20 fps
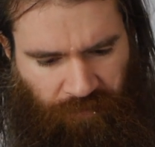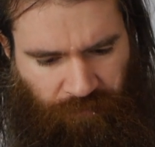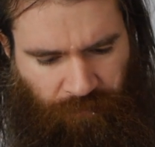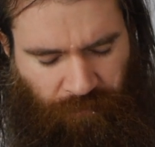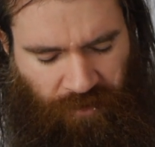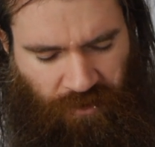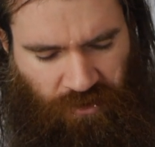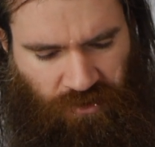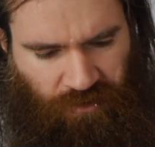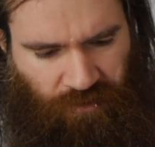
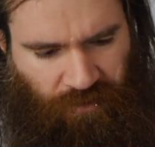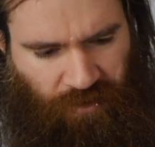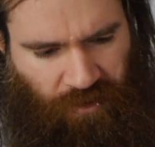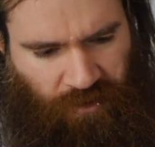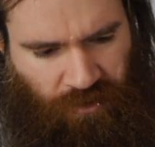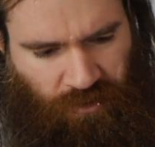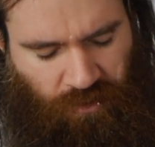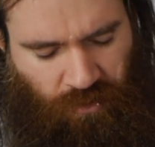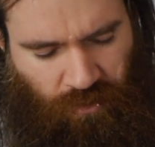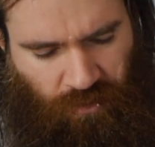much of
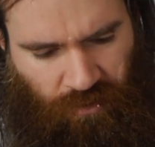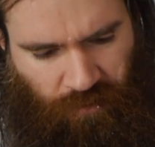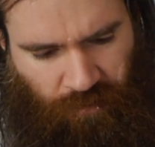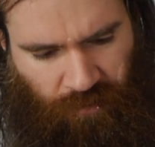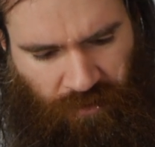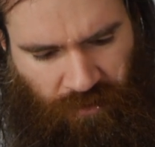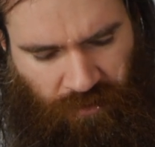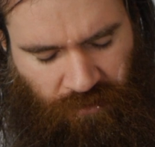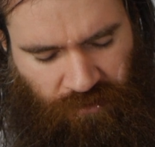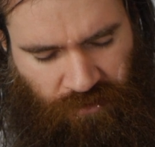that to talk
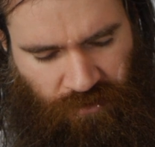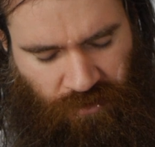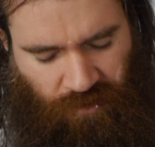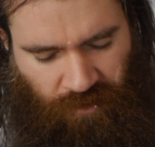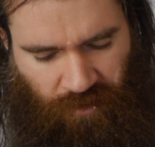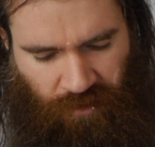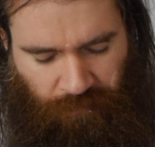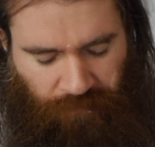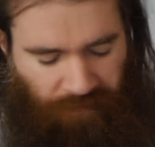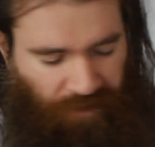about. So
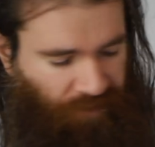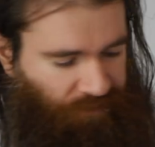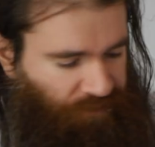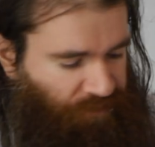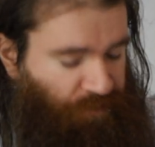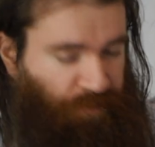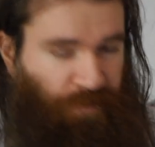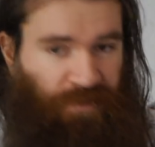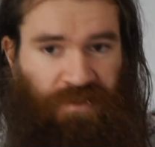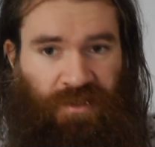yep,
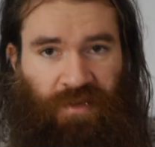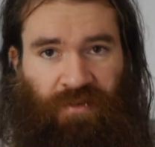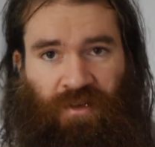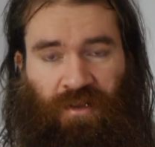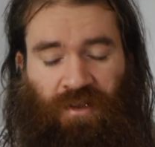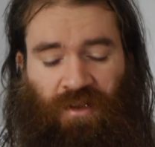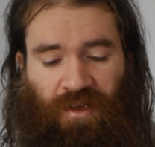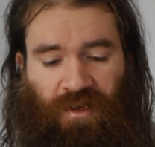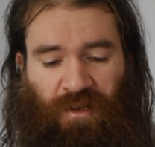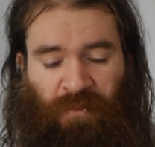that's
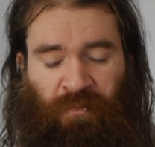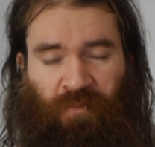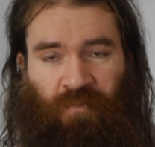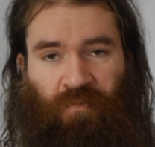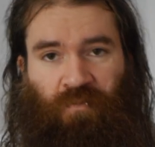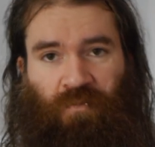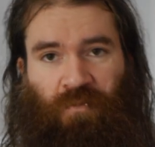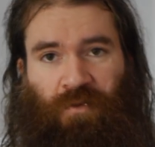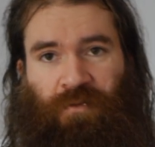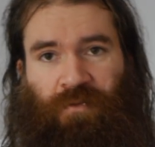everything.
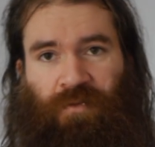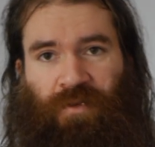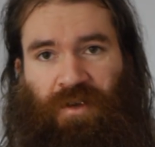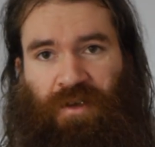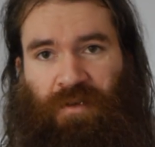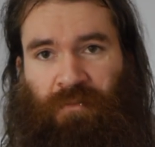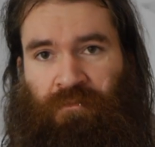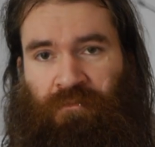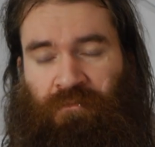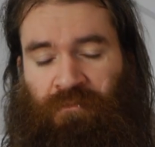We've
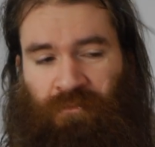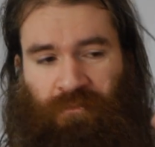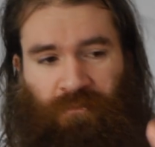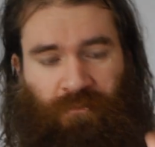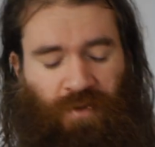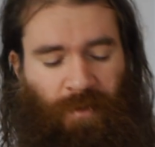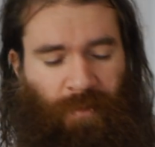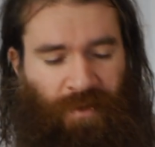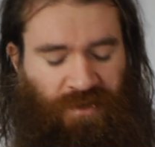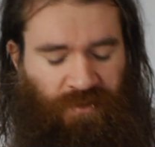
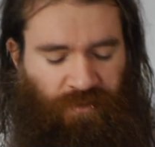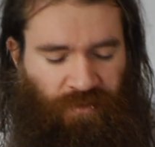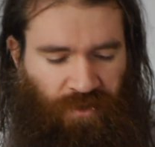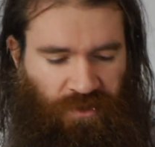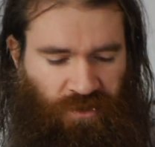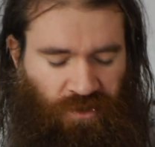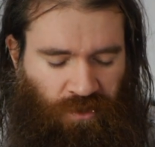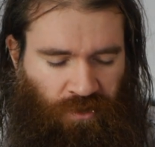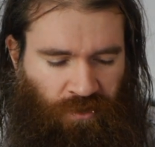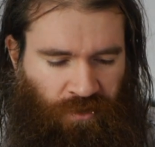pretty much
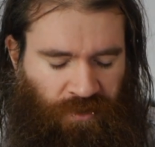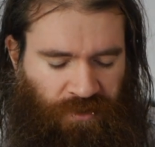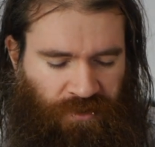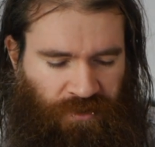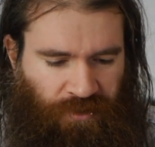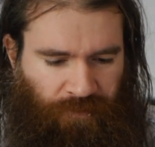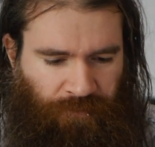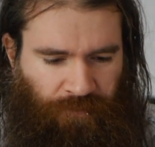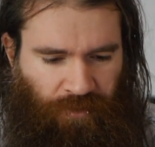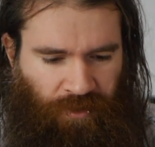finished a look at
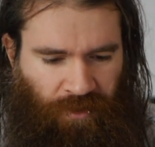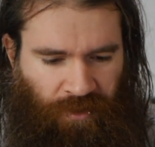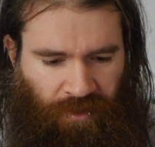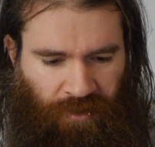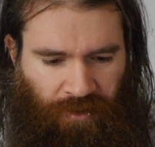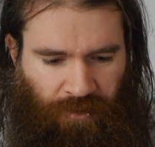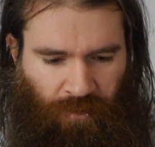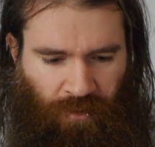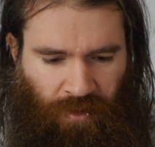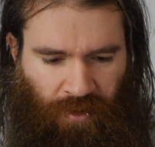it for
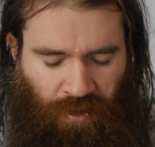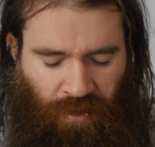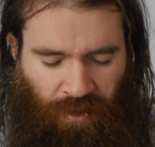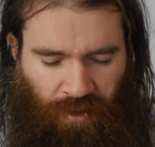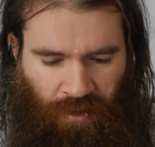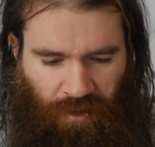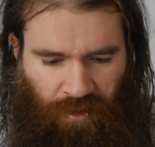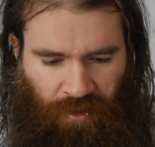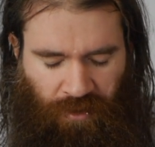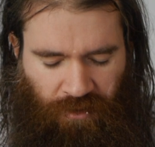now
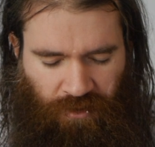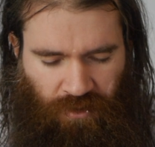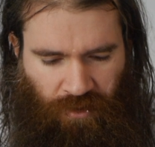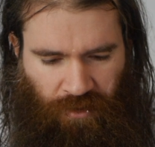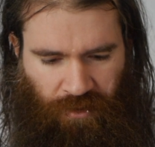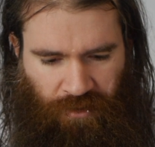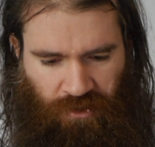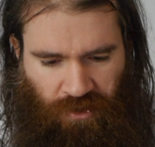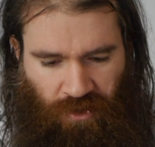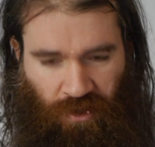until
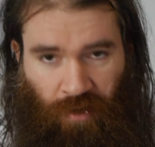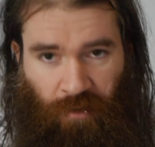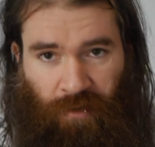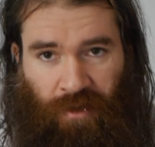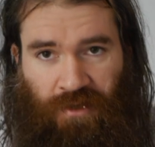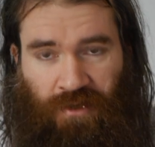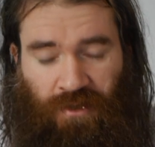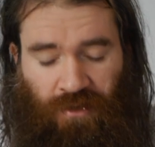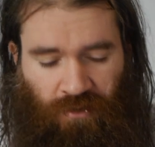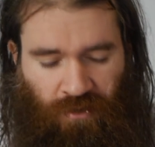I actually go
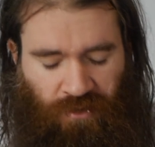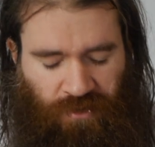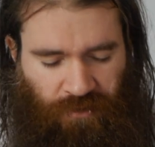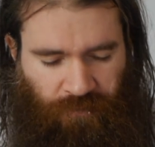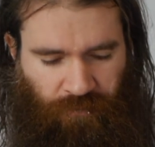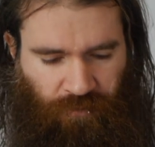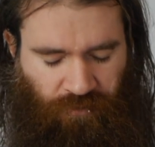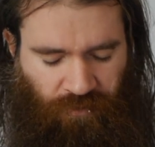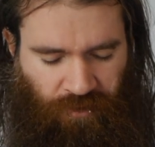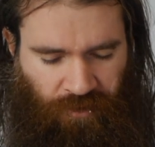out and use
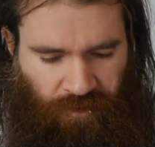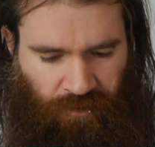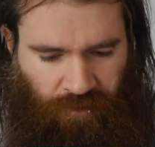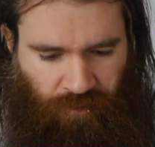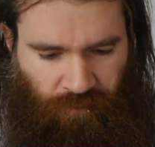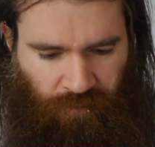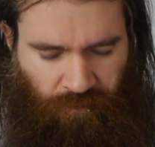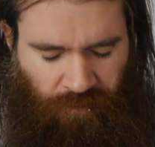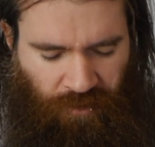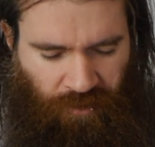it for
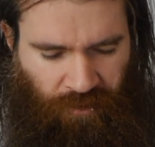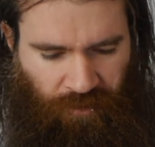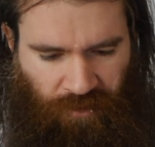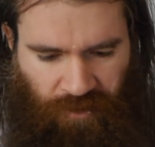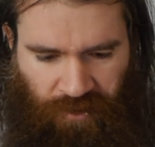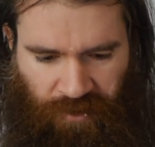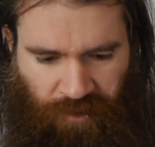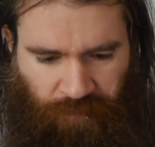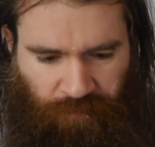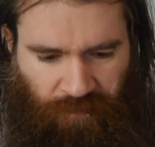real.
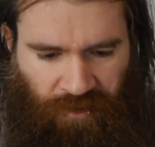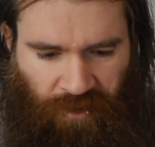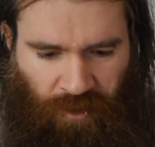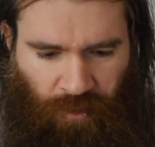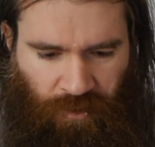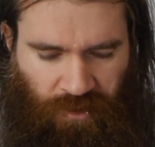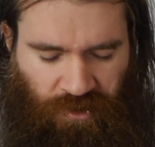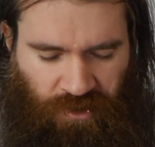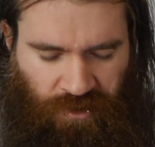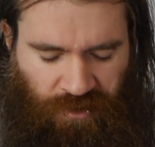Any
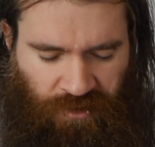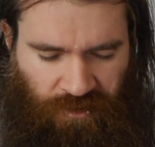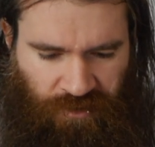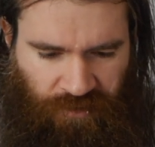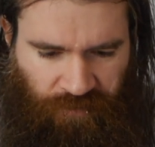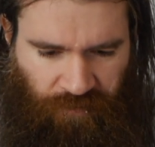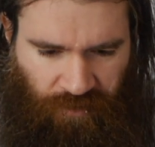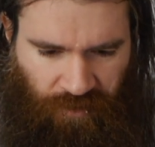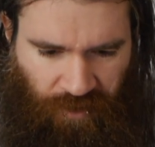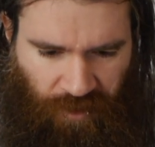
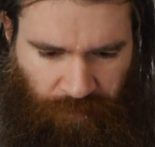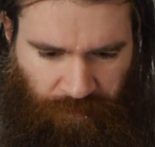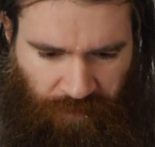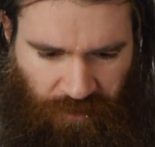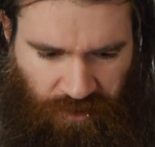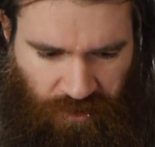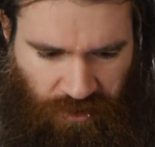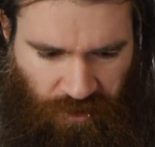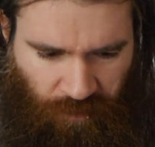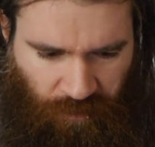questions, feel happy
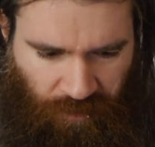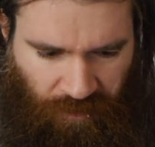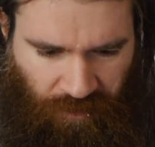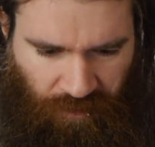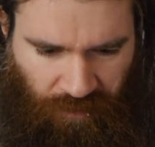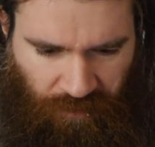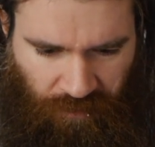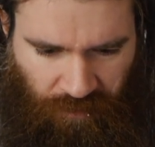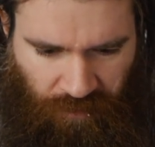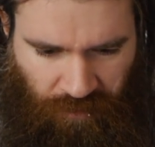
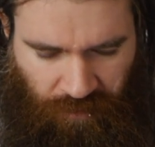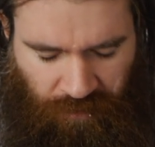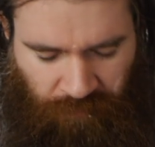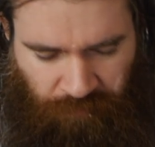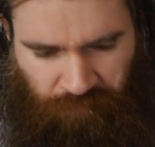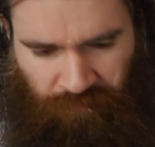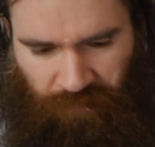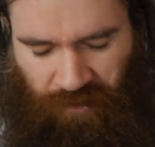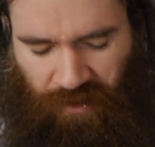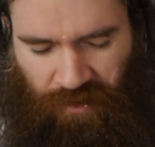to
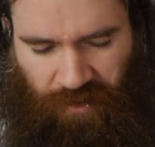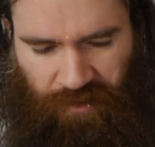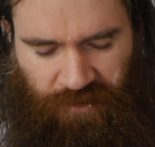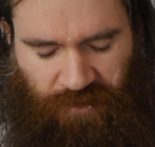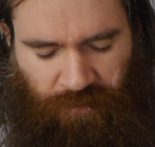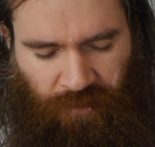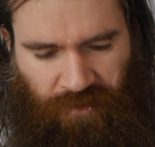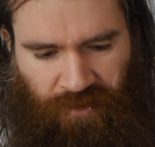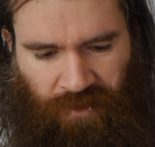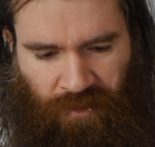
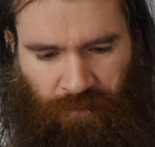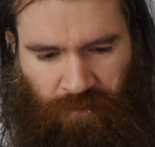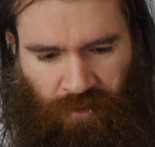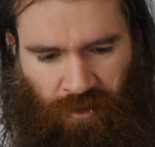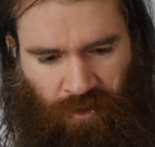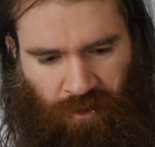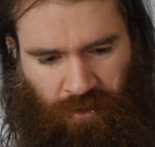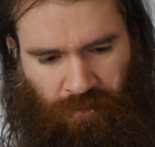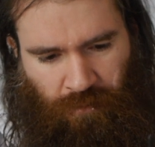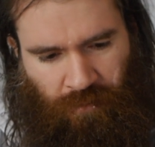ask me down
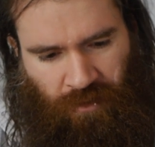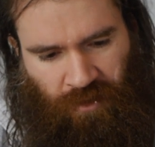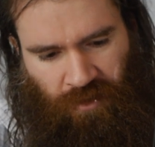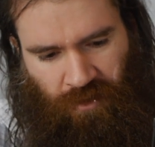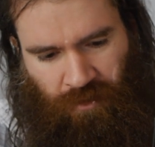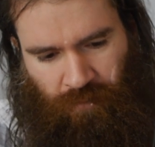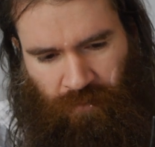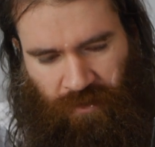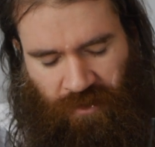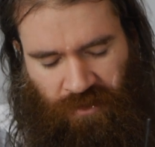below and
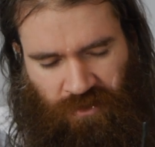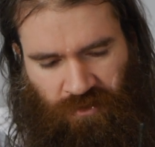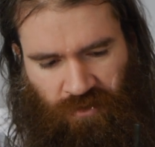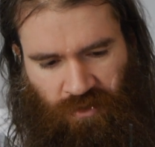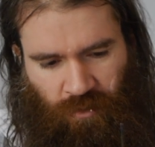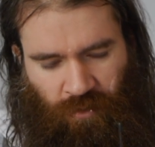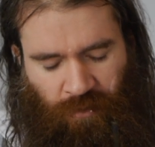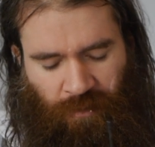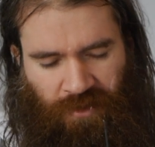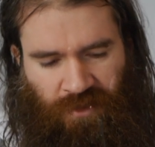I'll answer
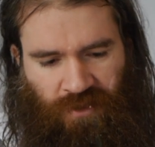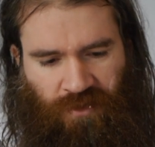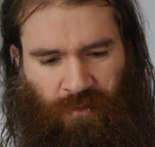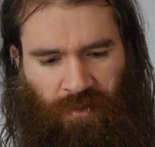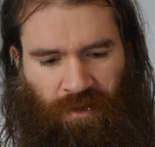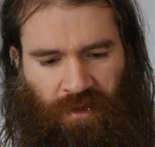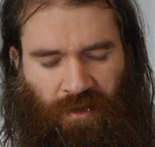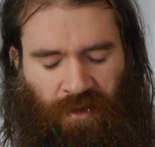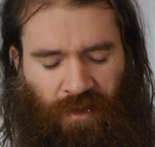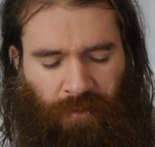to the best of
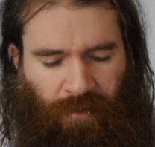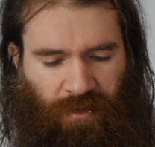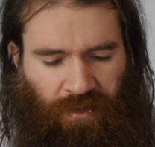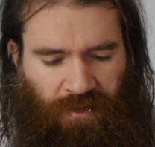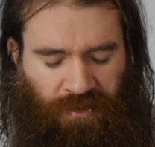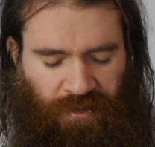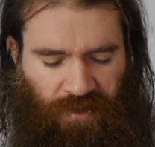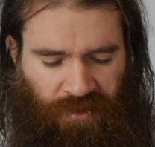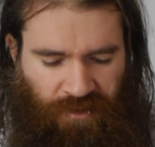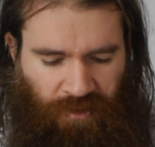my
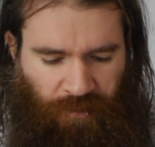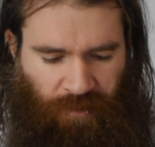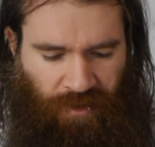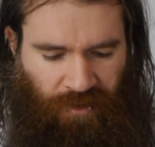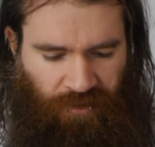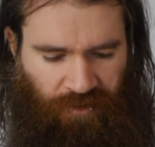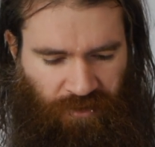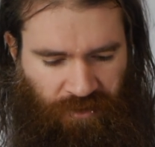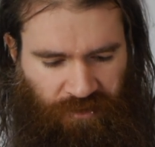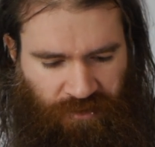abilities
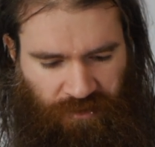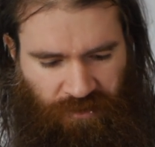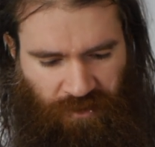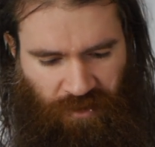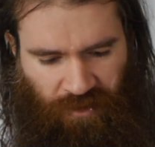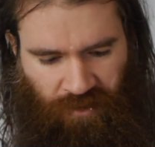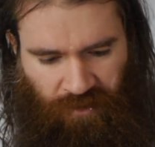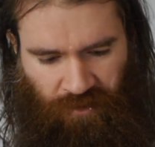about this